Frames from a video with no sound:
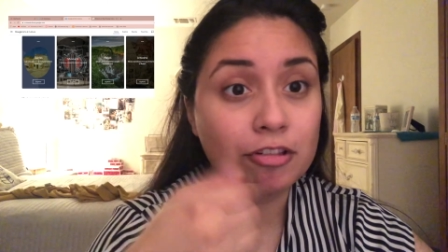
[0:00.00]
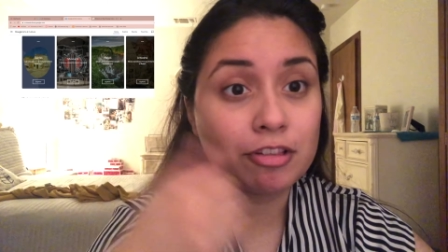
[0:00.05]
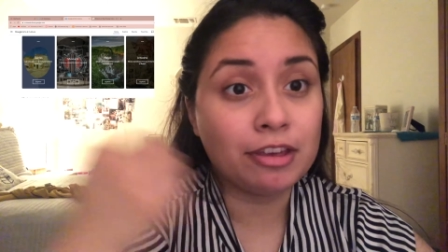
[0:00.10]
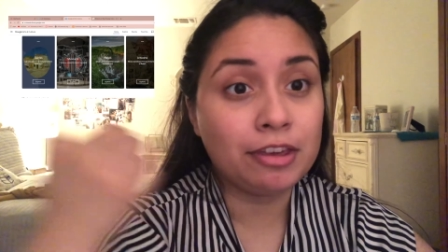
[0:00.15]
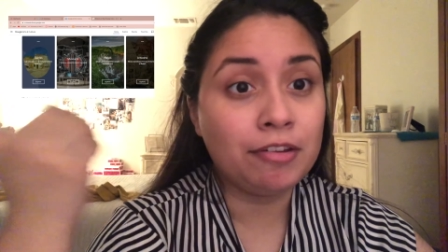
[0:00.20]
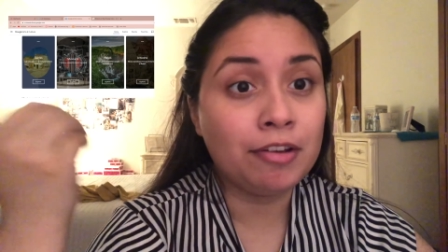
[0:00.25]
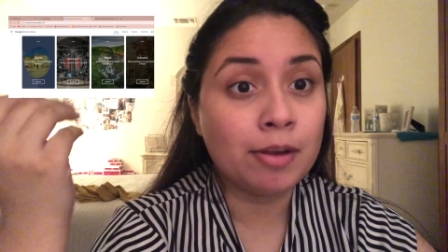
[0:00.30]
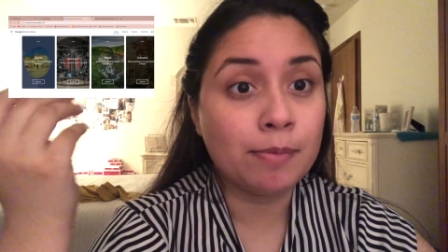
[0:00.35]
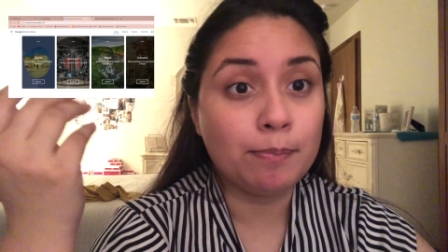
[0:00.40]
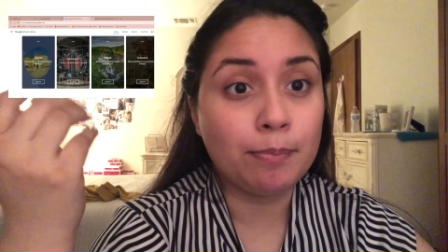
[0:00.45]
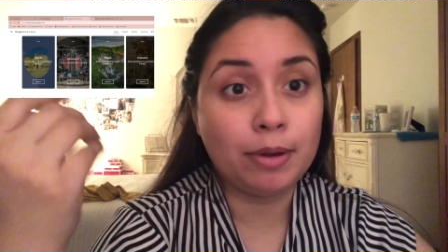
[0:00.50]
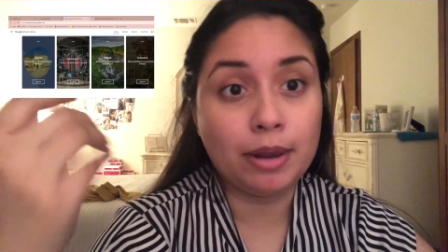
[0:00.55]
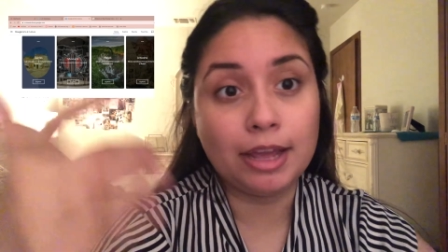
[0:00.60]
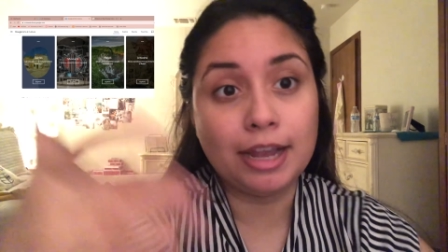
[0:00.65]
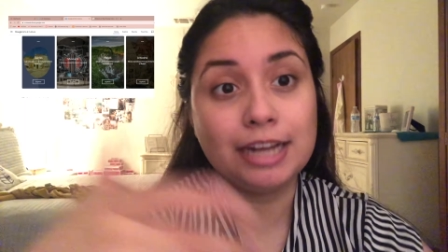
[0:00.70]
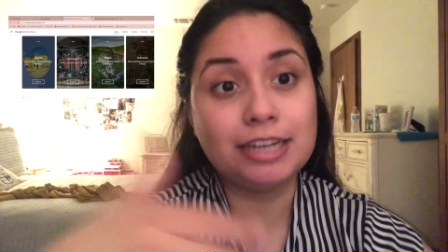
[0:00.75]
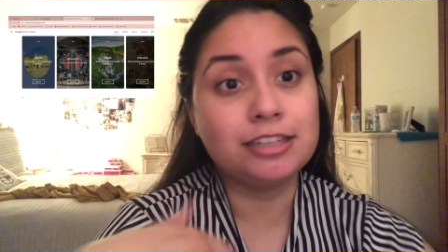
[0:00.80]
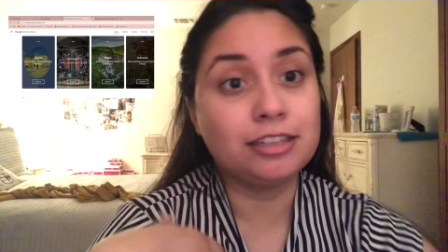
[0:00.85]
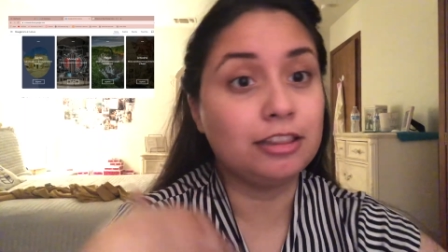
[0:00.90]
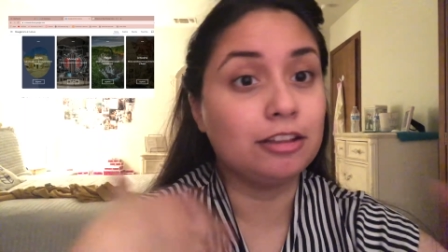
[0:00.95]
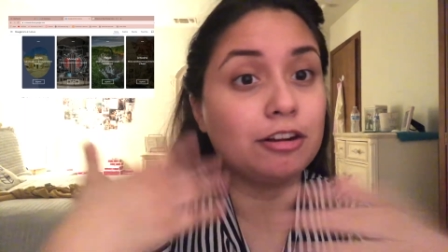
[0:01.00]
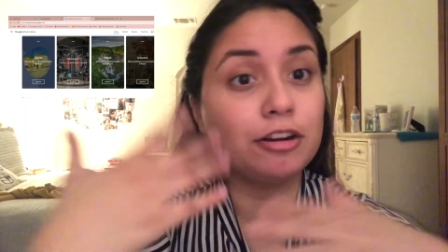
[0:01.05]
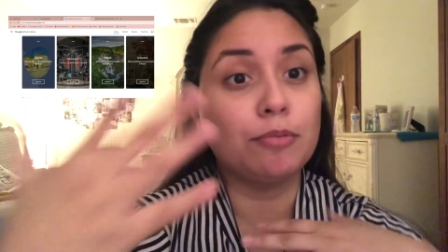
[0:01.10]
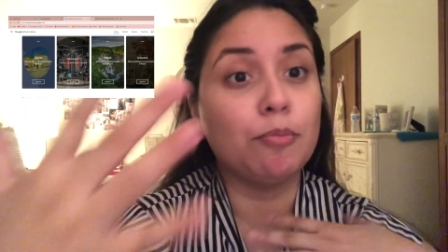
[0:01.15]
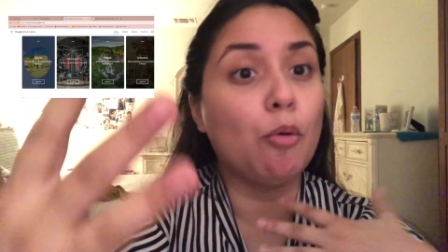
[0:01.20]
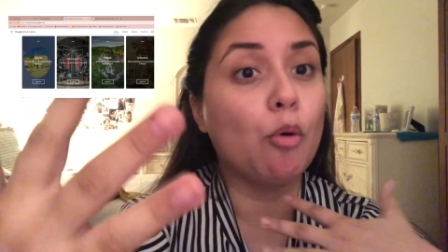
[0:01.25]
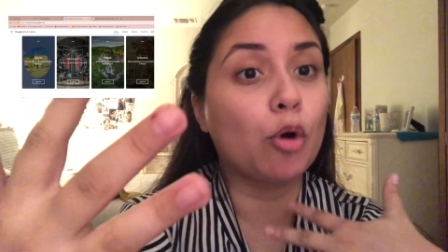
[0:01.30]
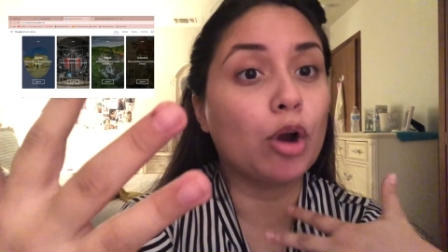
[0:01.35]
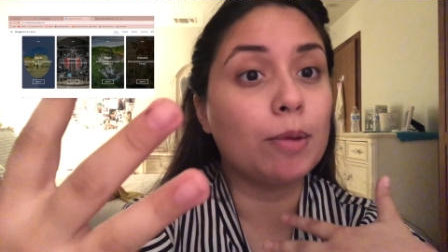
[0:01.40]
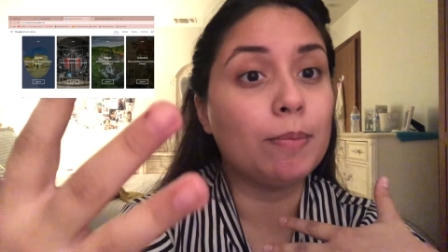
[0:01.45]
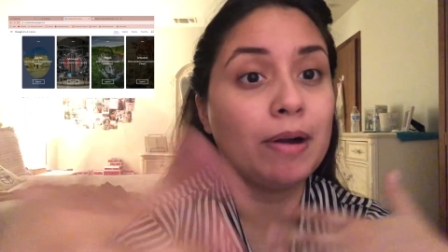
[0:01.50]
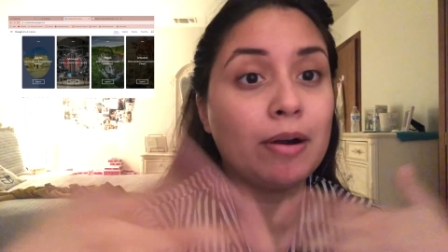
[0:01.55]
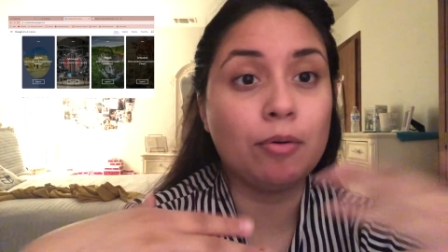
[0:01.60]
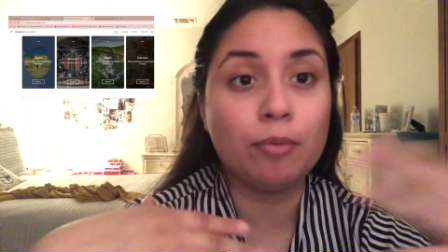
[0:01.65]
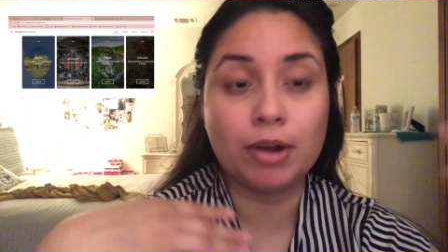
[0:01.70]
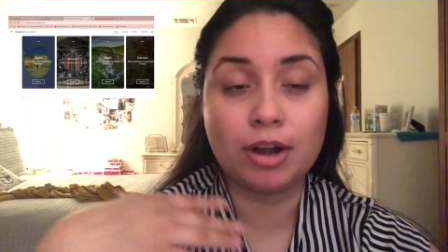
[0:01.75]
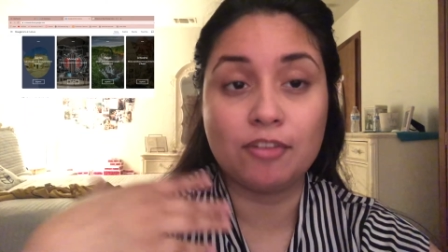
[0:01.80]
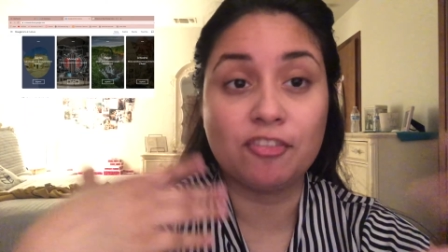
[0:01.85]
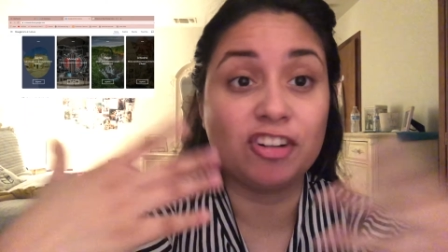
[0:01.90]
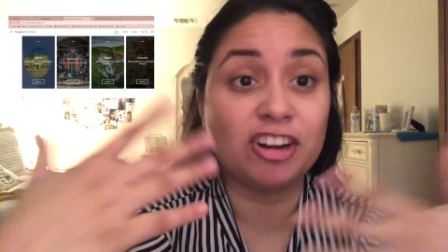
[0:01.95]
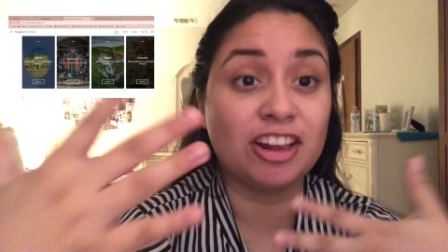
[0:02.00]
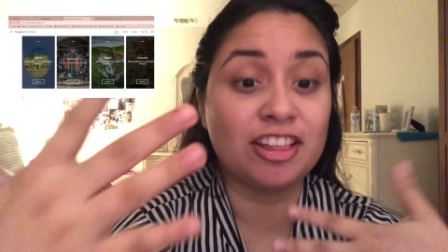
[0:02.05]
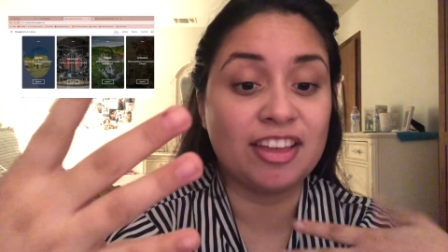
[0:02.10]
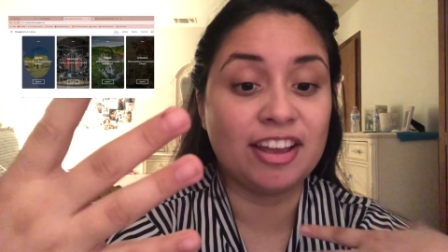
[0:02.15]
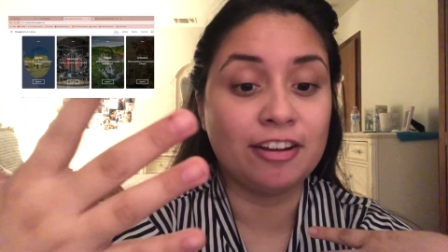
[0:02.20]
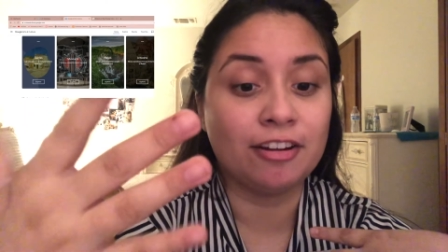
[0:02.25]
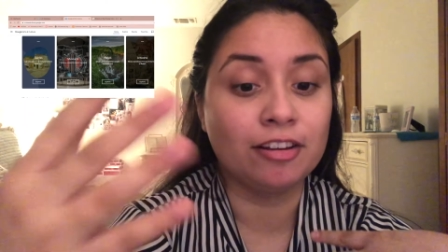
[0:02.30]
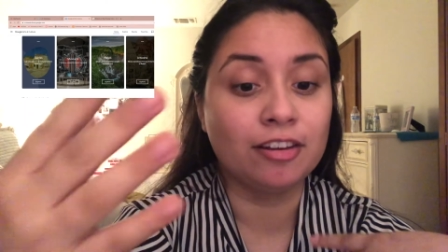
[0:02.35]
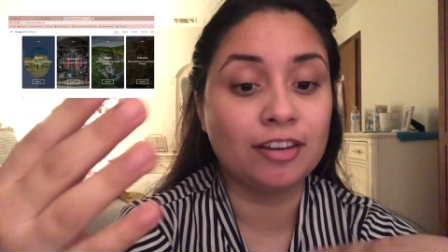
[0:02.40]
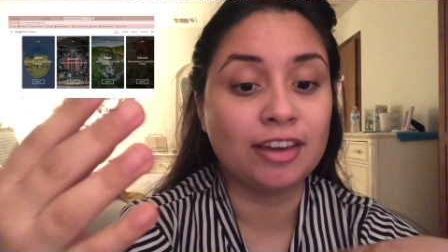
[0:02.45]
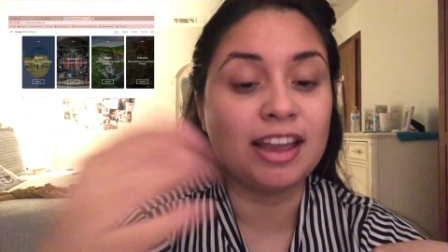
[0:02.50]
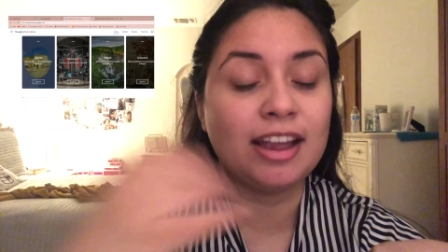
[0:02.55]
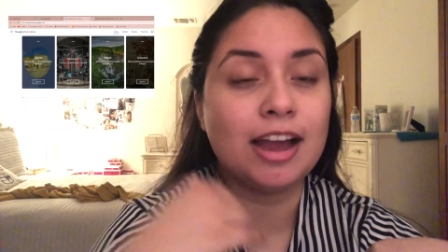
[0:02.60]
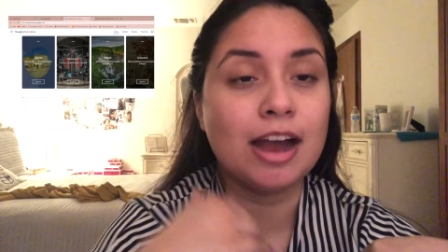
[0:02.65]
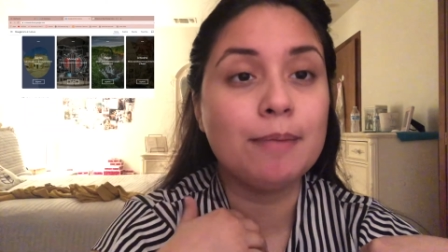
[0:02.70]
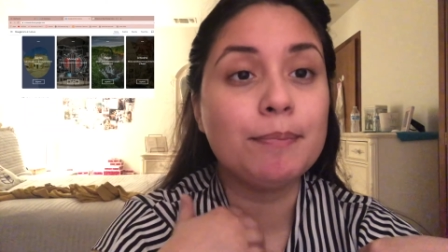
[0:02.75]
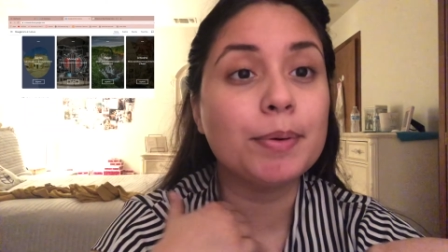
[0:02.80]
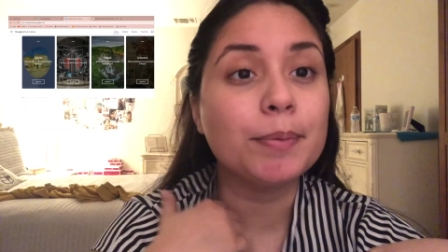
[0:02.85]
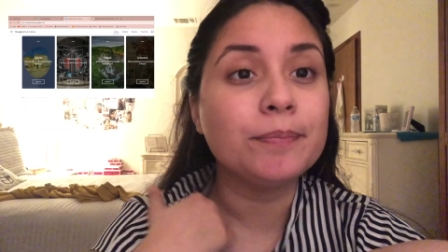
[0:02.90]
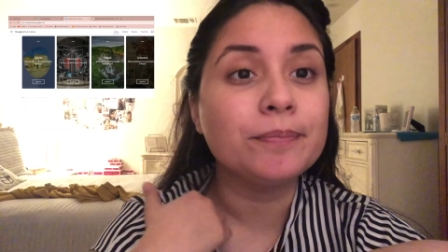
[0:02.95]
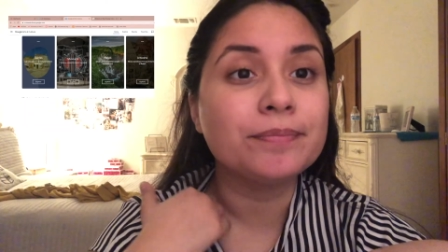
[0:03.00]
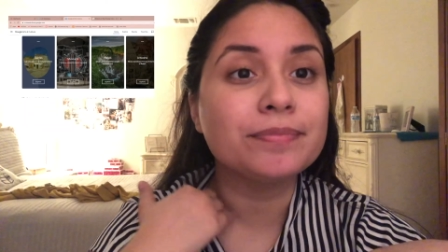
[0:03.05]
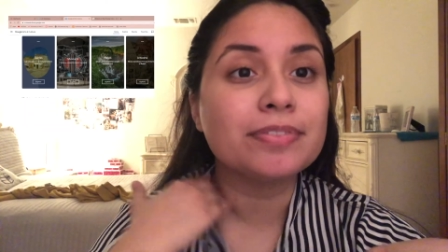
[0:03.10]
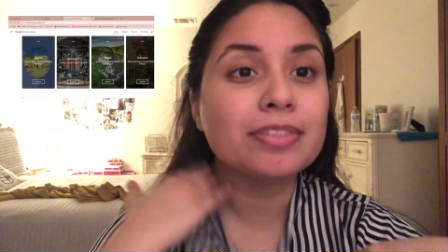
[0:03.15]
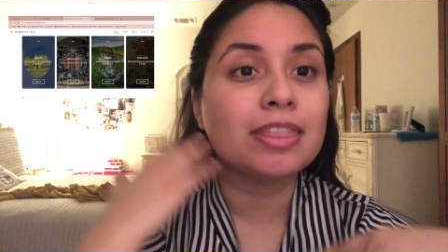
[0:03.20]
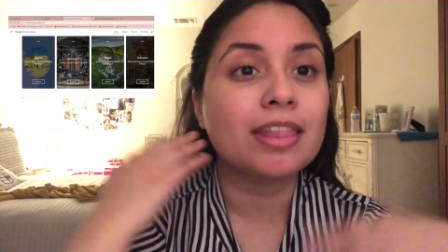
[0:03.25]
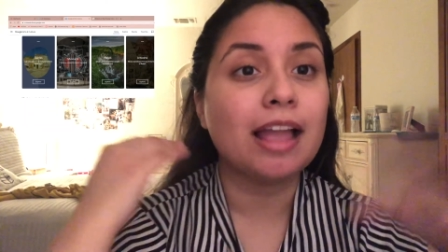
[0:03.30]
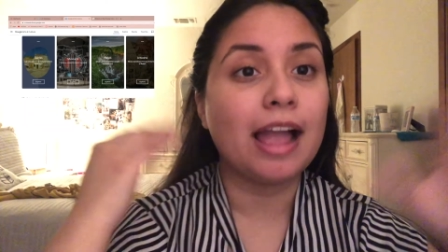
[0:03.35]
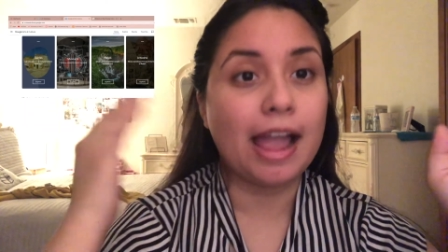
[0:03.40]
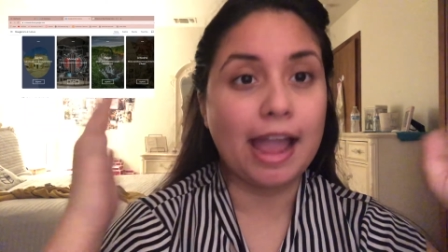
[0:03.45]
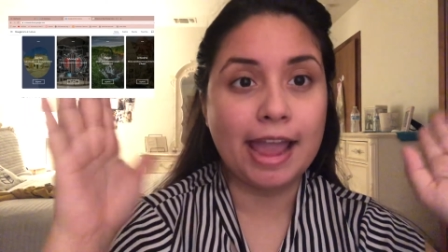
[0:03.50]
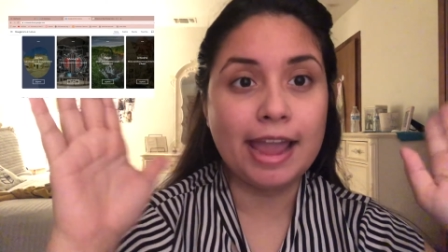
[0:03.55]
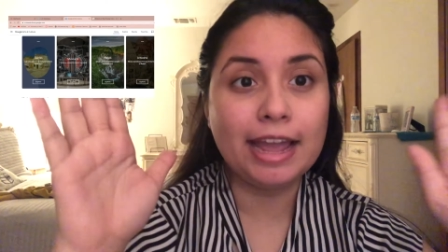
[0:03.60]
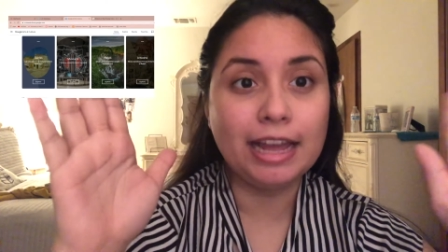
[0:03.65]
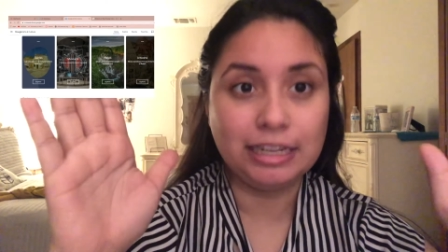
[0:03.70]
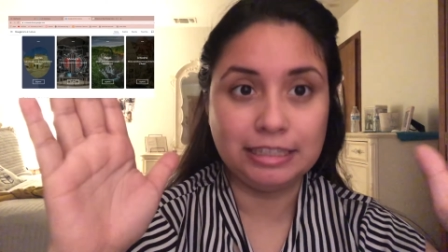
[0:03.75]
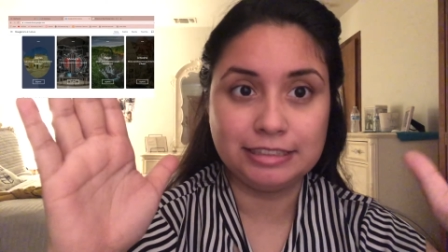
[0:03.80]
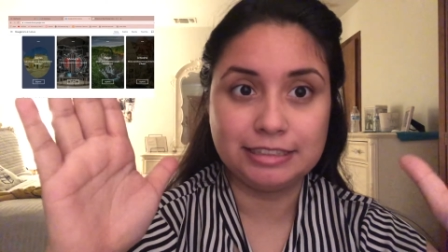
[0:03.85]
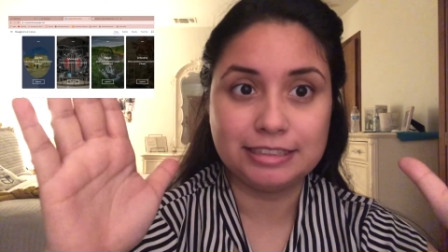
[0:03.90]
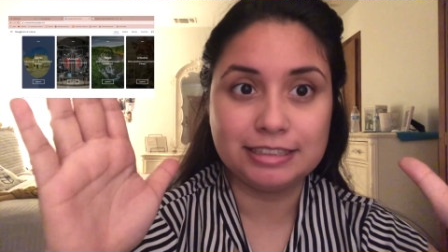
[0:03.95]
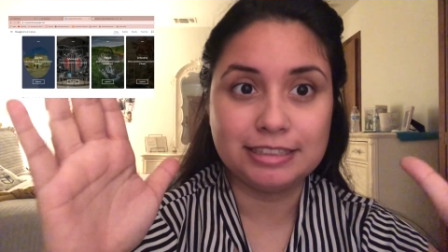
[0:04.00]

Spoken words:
that you can play to learn more about whatever it is that you're looking up. And